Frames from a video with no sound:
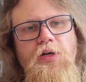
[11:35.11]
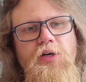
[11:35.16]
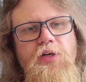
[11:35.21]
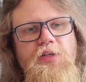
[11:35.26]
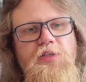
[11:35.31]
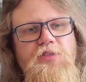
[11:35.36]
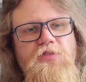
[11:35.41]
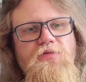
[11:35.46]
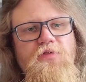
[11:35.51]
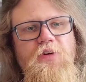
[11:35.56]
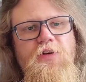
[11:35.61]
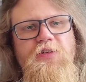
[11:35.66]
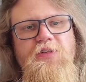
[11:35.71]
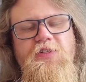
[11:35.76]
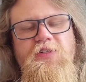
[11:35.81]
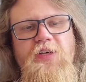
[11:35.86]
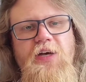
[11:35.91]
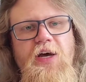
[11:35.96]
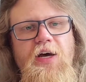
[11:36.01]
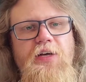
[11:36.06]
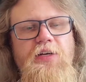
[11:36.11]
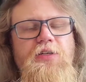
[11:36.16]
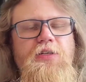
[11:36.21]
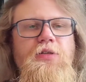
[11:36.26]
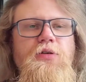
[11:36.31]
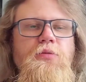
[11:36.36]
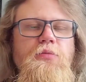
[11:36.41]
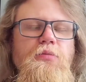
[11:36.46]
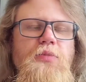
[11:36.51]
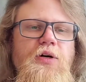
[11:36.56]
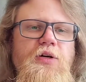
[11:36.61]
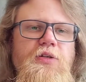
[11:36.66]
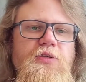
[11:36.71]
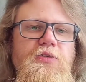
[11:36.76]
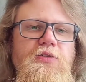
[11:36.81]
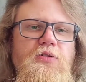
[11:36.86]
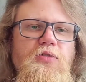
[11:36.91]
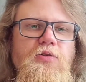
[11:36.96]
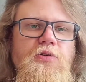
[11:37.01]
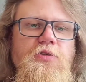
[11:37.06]
and it's very sad, but
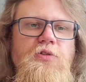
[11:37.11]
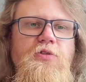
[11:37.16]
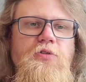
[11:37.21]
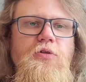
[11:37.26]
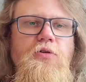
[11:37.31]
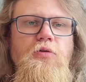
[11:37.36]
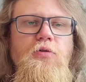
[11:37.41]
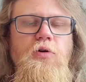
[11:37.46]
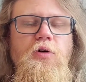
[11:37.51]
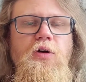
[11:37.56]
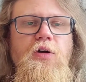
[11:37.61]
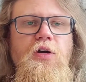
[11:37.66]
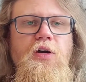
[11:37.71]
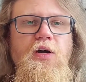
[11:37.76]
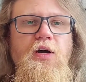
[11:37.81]
it's also